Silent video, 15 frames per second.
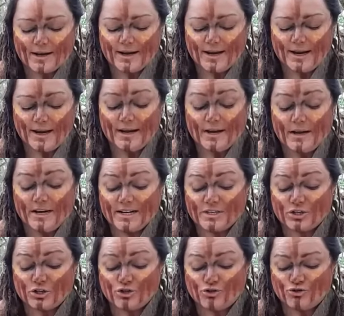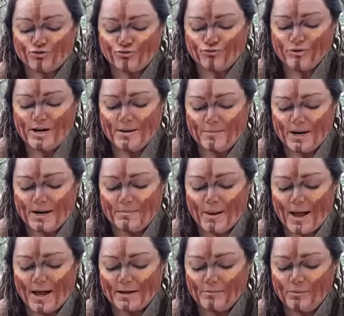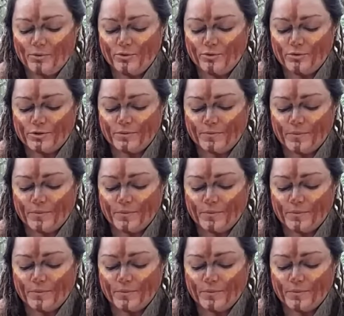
in an extremely bad mood.